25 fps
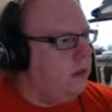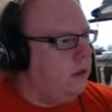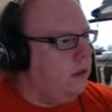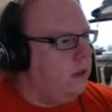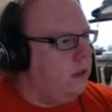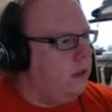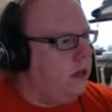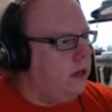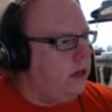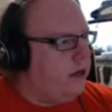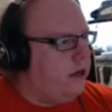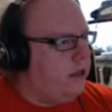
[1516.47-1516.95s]

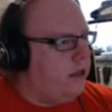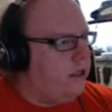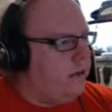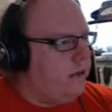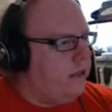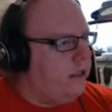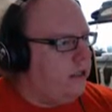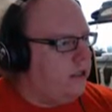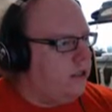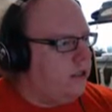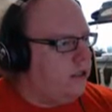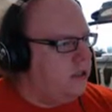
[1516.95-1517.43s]
I don't know,
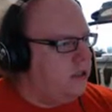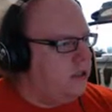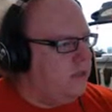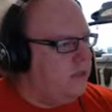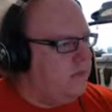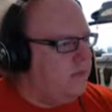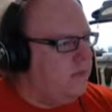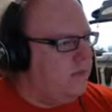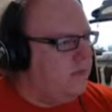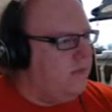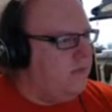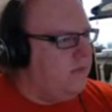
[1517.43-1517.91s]
it's
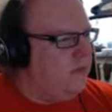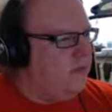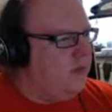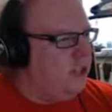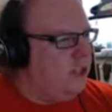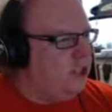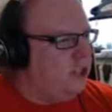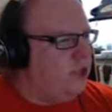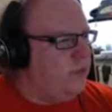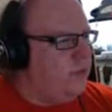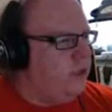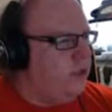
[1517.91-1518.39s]

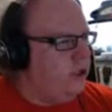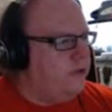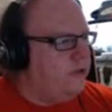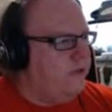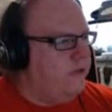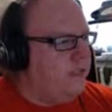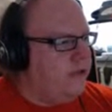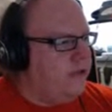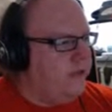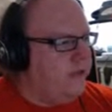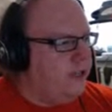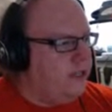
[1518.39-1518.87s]
just one of those
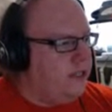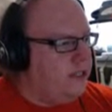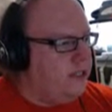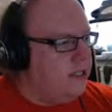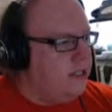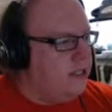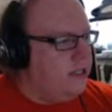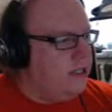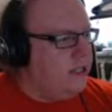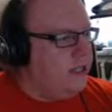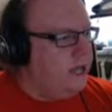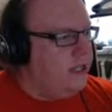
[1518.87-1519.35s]
things. I think it's
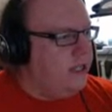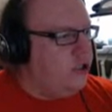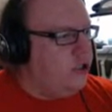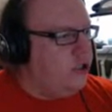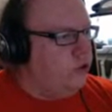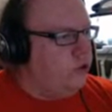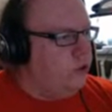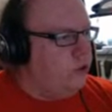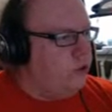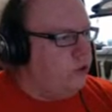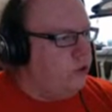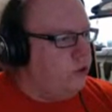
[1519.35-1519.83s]
because I
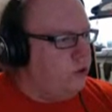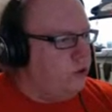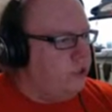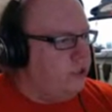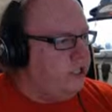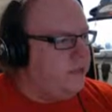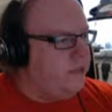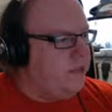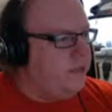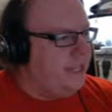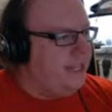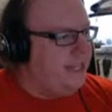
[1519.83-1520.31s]
do
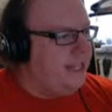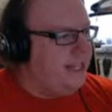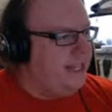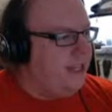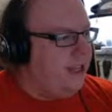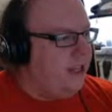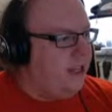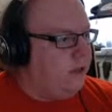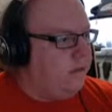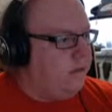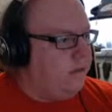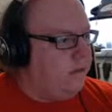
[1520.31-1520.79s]
stories
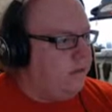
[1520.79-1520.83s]
myself.